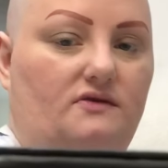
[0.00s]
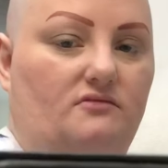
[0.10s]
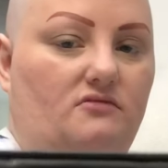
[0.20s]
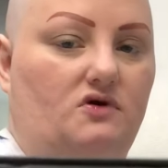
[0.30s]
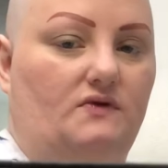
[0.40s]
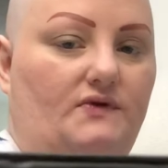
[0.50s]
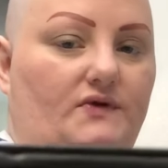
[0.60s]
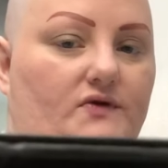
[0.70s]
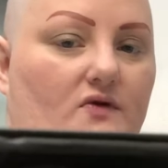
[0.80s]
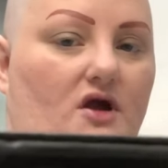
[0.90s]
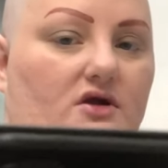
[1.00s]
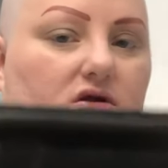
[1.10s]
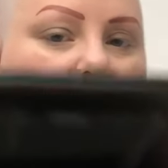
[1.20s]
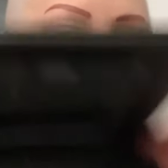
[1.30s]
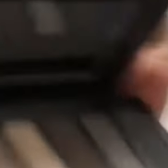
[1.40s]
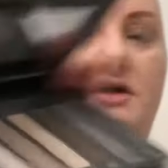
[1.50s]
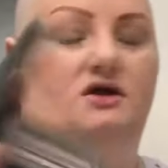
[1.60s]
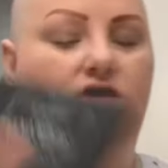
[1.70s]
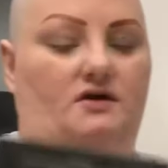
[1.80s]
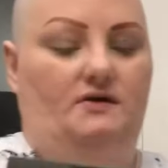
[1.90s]
Moodstruck
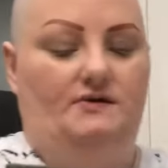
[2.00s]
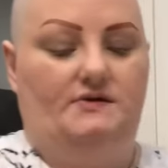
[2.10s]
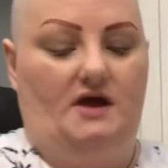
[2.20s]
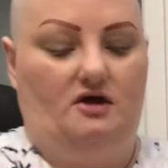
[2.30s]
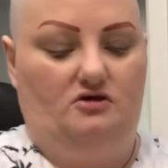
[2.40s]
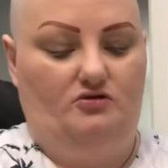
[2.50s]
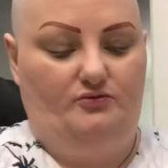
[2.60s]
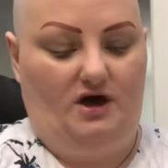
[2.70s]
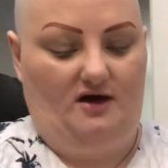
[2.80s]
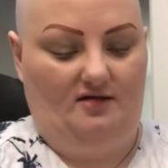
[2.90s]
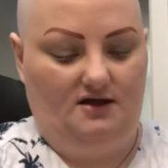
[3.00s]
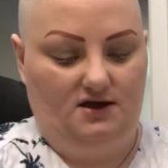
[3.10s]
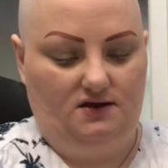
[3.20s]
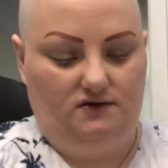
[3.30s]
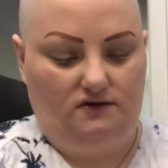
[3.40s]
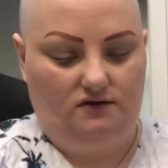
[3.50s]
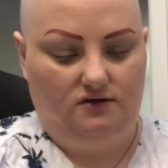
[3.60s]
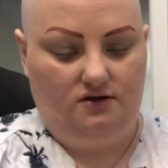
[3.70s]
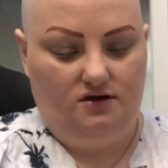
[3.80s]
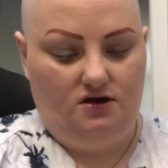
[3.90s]
shadow palette.
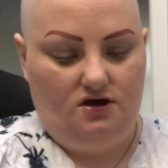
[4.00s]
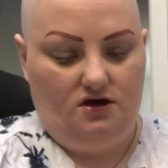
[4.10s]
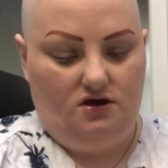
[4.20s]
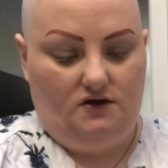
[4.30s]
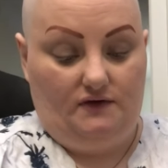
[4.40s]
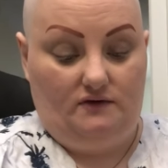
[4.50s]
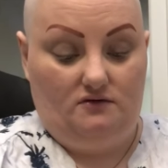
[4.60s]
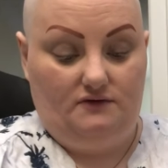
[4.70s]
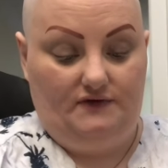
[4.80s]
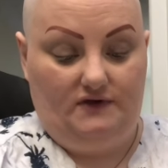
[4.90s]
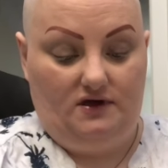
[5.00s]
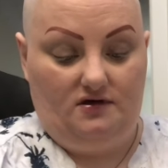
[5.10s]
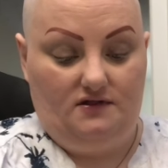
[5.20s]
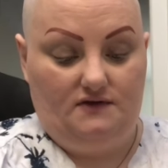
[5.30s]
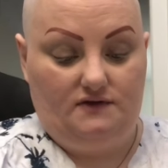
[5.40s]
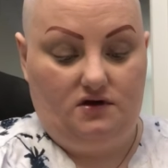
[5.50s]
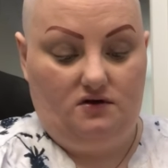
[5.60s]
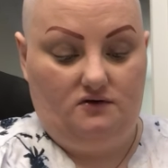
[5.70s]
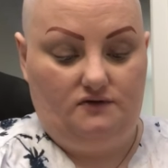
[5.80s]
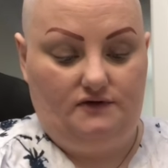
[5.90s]
So we'll see how this
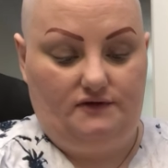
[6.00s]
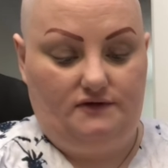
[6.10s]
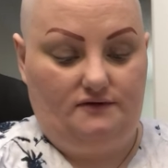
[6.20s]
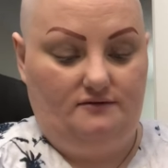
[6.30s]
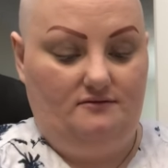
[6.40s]
goes.